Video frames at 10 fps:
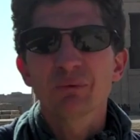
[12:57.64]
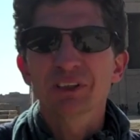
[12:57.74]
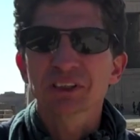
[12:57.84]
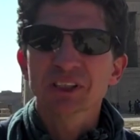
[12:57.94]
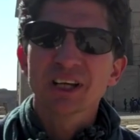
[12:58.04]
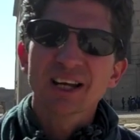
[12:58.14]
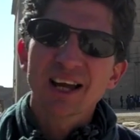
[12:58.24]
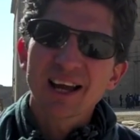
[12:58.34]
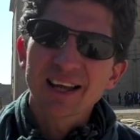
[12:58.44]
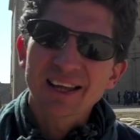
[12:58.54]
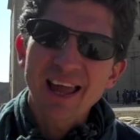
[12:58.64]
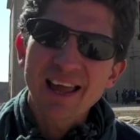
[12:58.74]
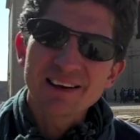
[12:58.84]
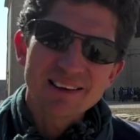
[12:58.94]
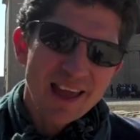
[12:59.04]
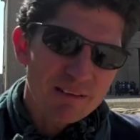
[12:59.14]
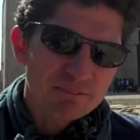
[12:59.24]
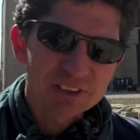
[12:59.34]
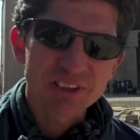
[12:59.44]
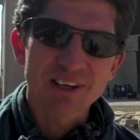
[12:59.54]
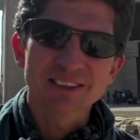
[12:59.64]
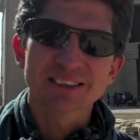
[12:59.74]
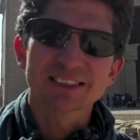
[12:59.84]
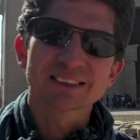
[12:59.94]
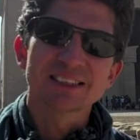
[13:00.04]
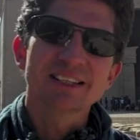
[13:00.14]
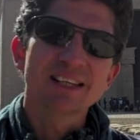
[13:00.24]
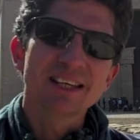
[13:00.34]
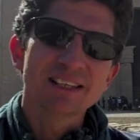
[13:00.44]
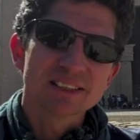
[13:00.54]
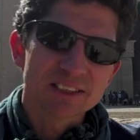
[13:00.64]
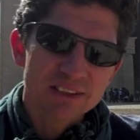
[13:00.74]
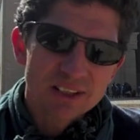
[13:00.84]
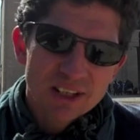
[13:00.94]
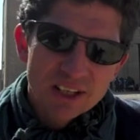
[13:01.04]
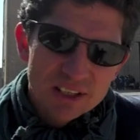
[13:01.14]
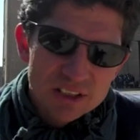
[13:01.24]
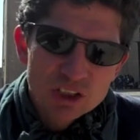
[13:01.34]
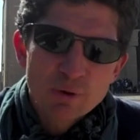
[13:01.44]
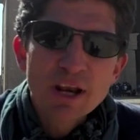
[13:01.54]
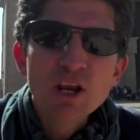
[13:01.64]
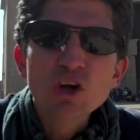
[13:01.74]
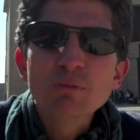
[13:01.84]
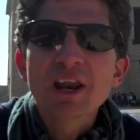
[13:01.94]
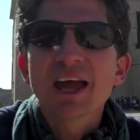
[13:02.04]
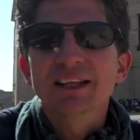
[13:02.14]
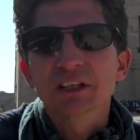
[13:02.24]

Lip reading: which again emphasizes the need to illuminate the